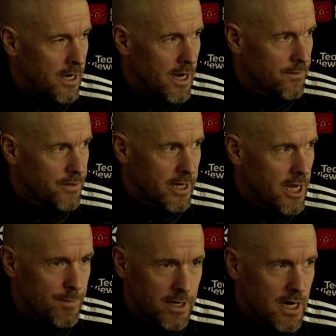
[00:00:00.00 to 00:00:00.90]
After the
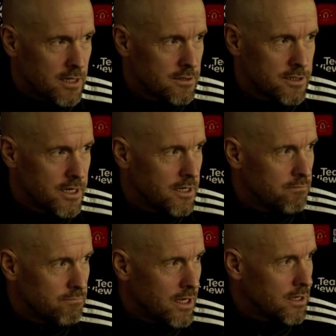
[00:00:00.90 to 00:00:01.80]
game, I can't say
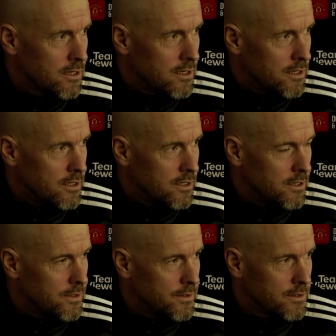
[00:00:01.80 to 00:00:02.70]

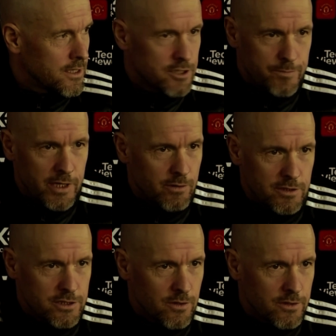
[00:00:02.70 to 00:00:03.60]
Casemiro
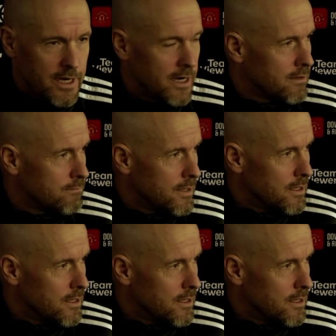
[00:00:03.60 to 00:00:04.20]
is not there,